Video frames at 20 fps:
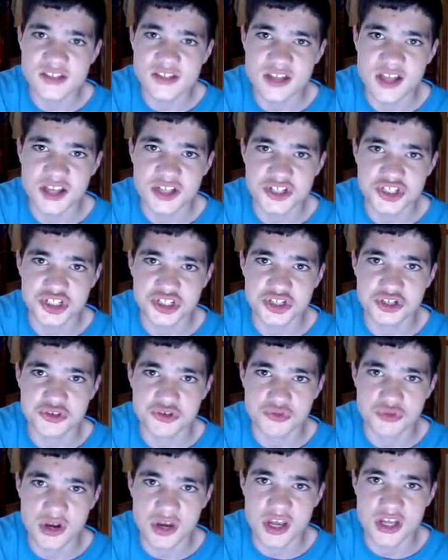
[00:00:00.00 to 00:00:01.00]
selection
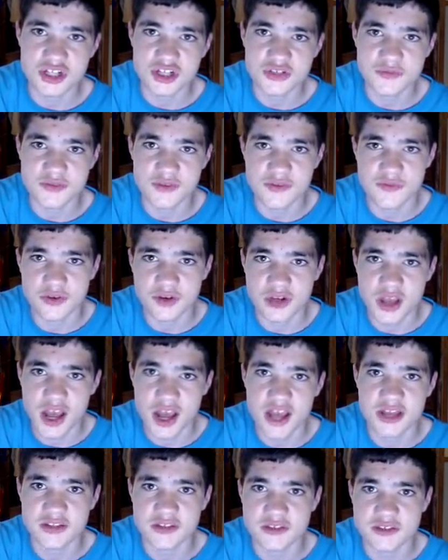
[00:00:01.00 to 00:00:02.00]
and range of different
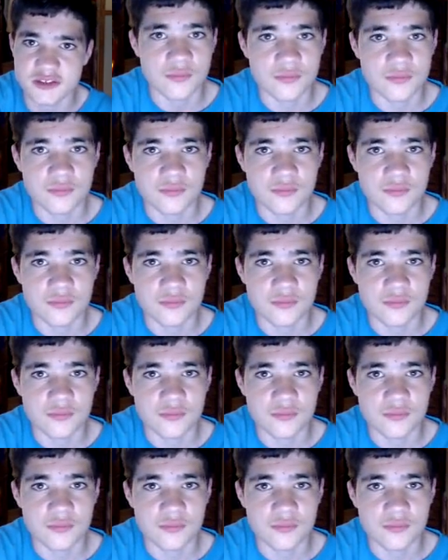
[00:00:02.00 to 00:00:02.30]
kinds.